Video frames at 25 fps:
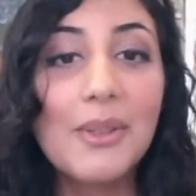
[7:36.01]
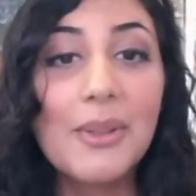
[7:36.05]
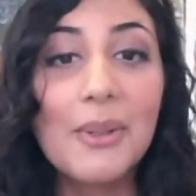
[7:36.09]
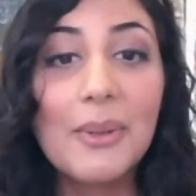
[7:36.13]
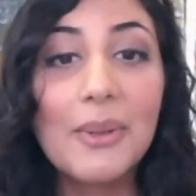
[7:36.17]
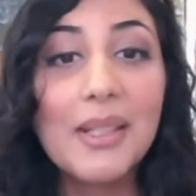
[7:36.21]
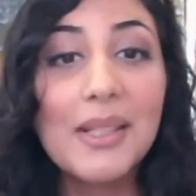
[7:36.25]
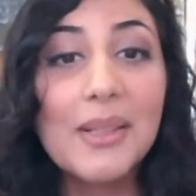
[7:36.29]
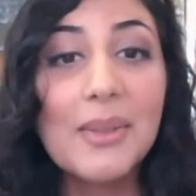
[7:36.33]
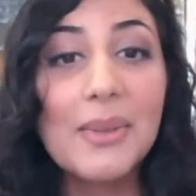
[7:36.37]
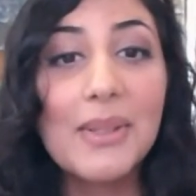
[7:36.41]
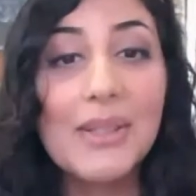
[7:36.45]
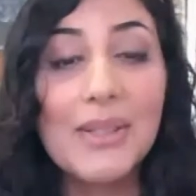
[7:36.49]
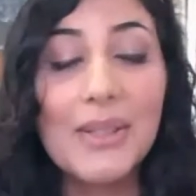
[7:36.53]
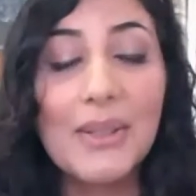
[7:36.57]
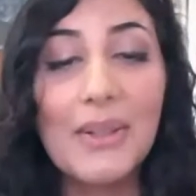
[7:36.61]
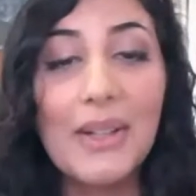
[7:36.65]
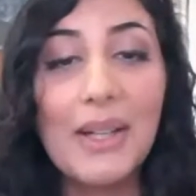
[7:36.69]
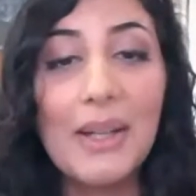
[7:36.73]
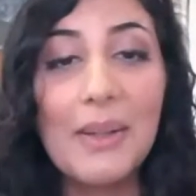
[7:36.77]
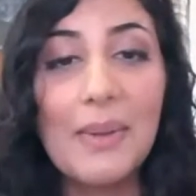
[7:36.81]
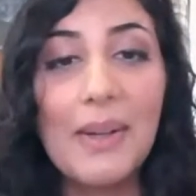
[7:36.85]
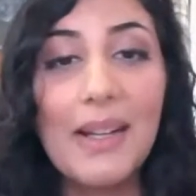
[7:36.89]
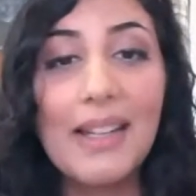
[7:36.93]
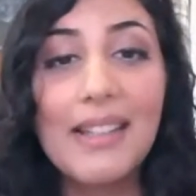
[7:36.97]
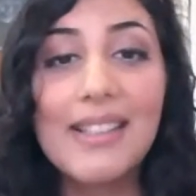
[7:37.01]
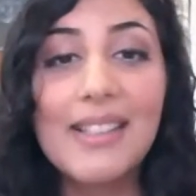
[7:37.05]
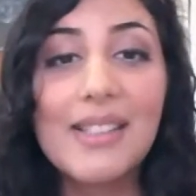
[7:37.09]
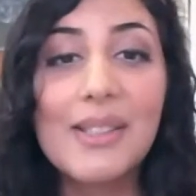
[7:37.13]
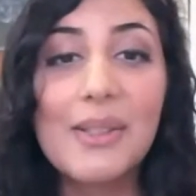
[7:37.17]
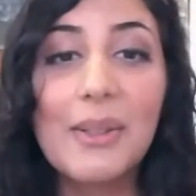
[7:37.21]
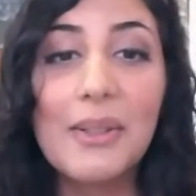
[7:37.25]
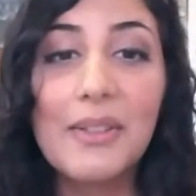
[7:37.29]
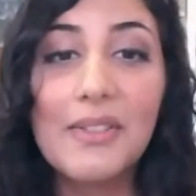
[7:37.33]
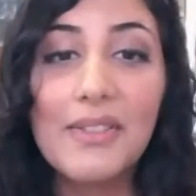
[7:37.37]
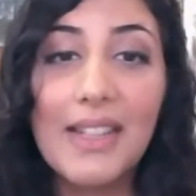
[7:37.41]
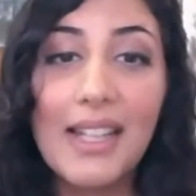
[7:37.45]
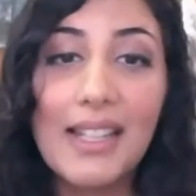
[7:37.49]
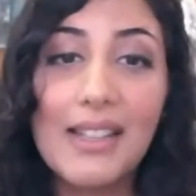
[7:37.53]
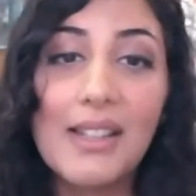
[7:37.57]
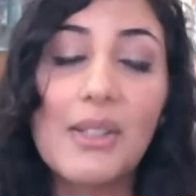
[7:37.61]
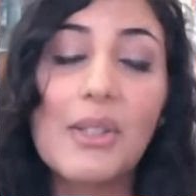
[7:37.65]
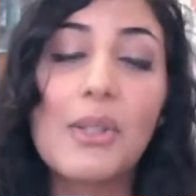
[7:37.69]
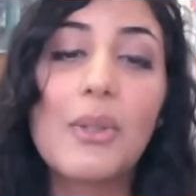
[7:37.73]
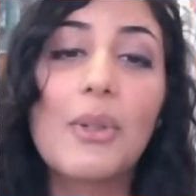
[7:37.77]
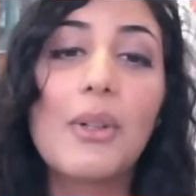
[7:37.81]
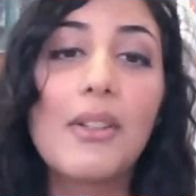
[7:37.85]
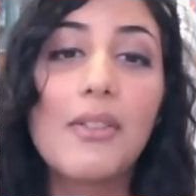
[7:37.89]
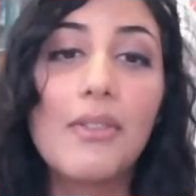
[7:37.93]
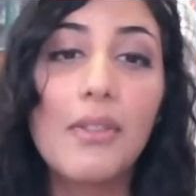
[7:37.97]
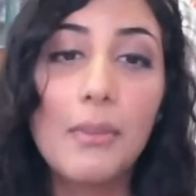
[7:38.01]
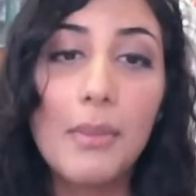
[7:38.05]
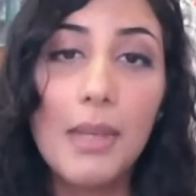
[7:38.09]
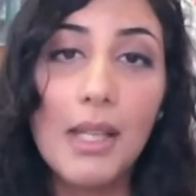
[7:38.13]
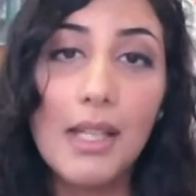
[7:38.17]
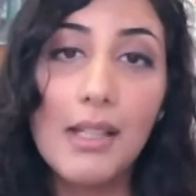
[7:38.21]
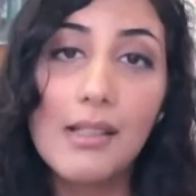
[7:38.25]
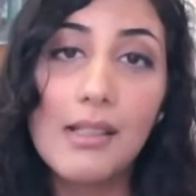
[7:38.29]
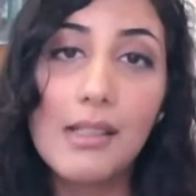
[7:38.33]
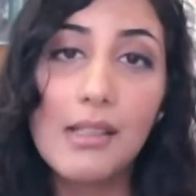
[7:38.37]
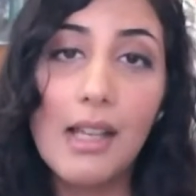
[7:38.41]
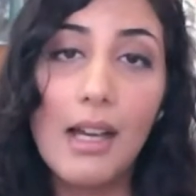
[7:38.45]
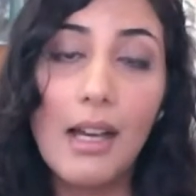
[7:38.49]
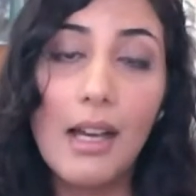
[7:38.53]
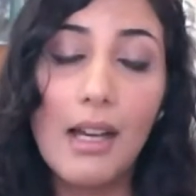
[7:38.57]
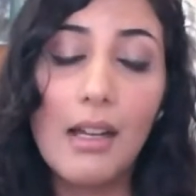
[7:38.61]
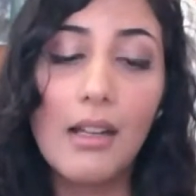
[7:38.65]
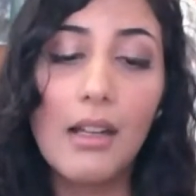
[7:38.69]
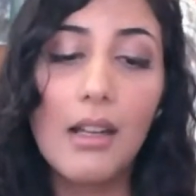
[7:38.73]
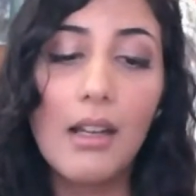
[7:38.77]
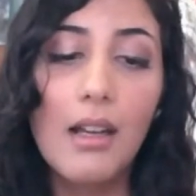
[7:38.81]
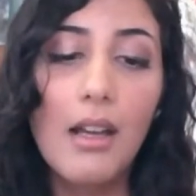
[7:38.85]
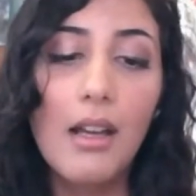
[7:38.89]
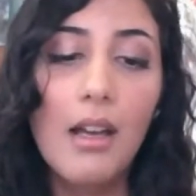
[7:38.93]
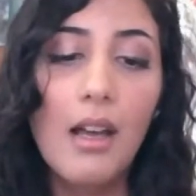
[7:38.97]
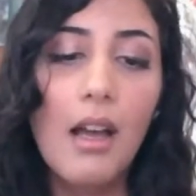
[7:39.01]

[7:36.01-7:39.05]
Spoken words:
So this was a great way to sort of get the story from his side.